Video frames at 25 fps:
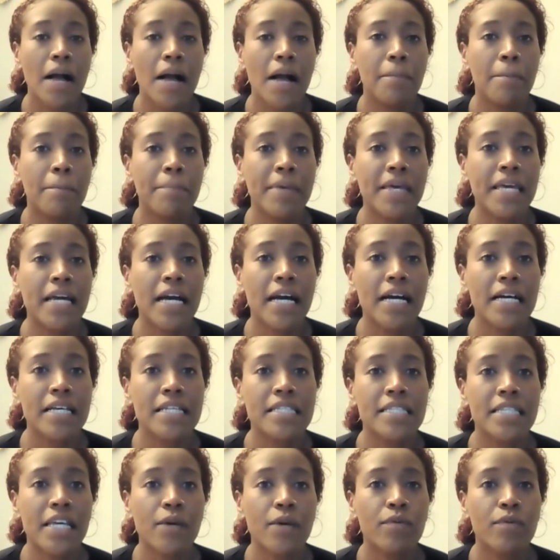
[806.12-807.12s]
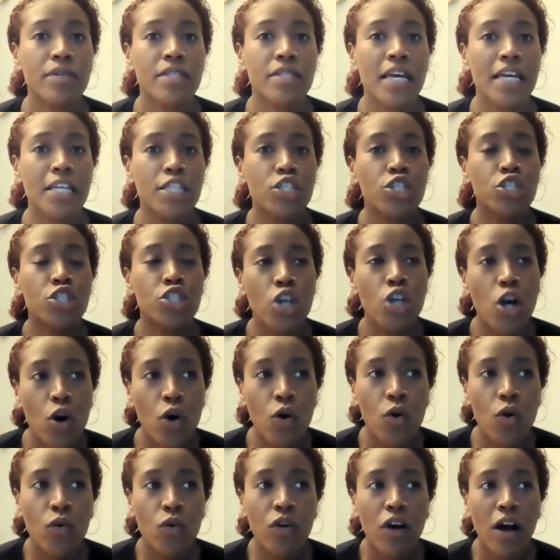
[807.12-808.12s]
because it's
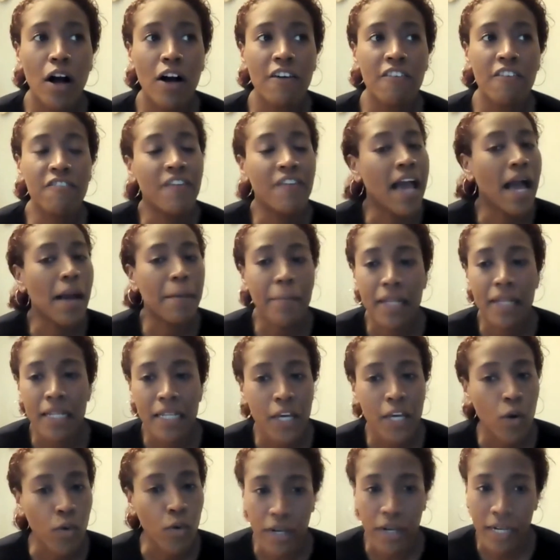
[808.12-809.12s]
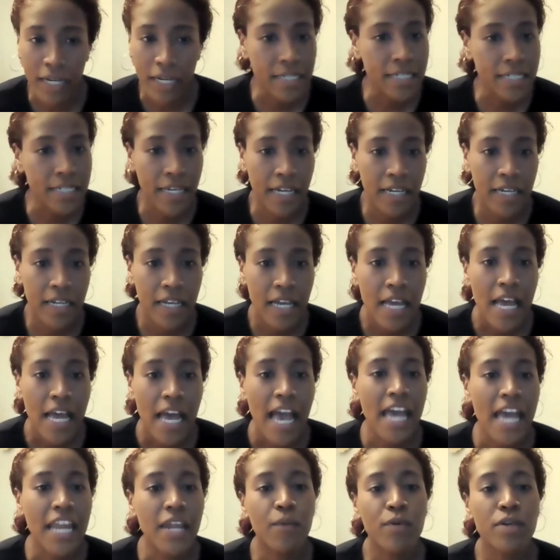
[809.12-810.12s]
so family oriented,
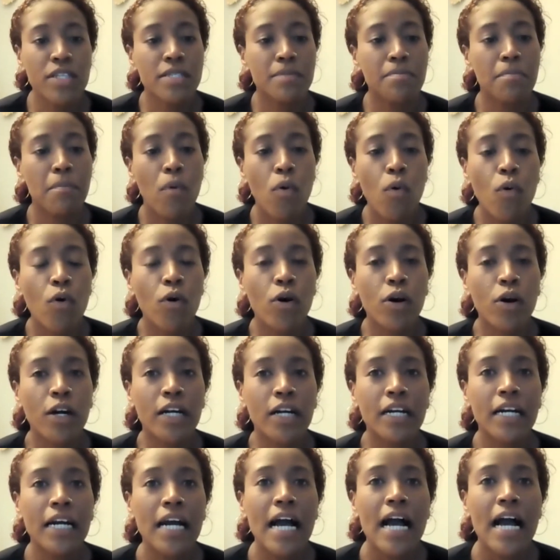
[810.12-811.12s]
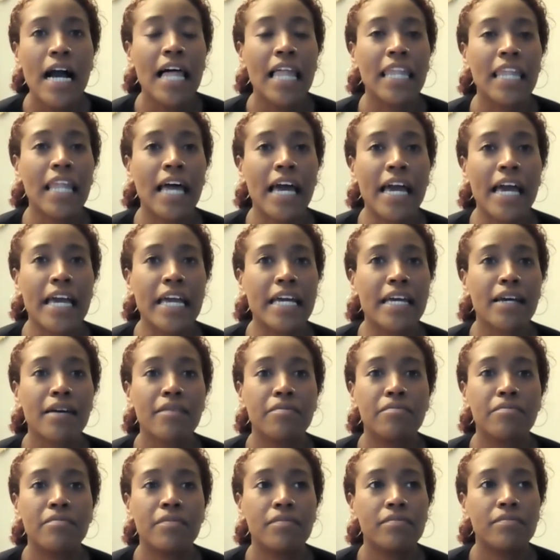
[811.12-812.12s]
and it was more like,
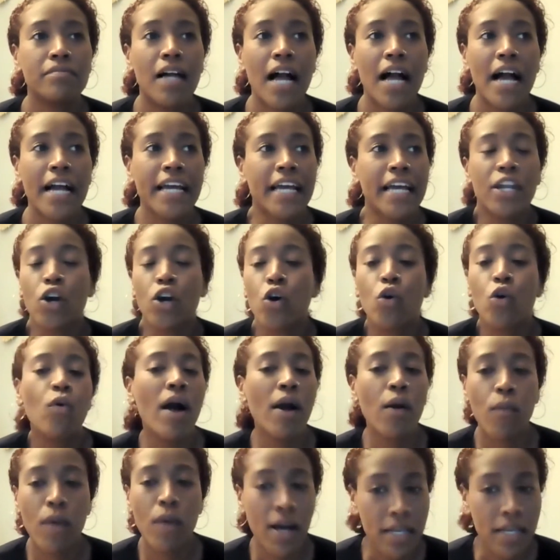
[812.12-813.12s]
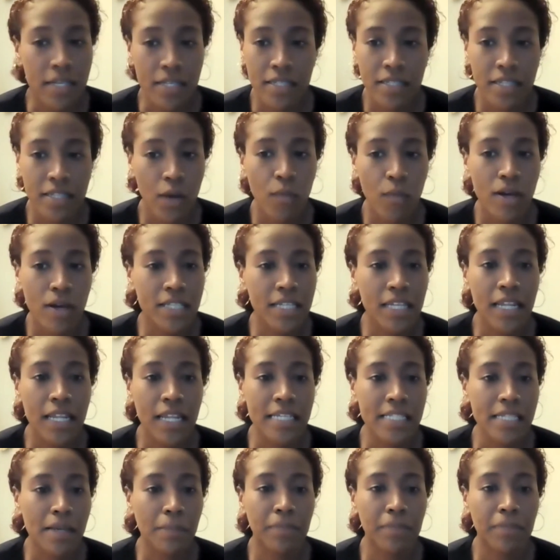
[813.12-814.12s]
again, who I was. It wasn't like
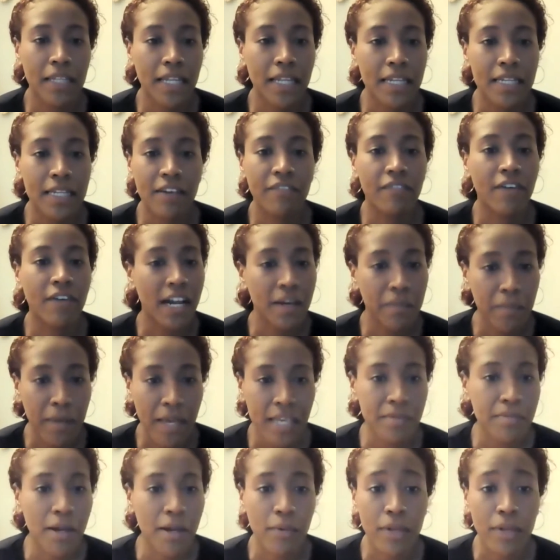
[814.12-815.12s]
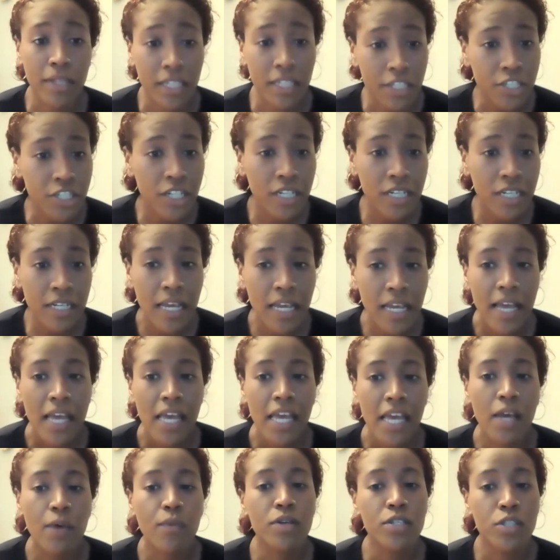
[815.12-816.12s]
something that defined me as my religion.
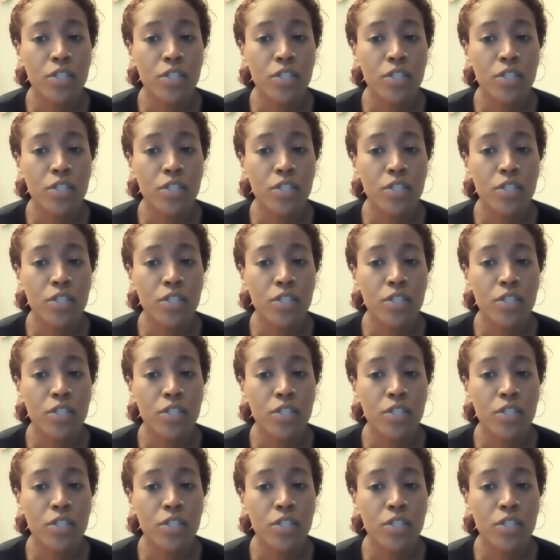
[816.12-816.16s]
It was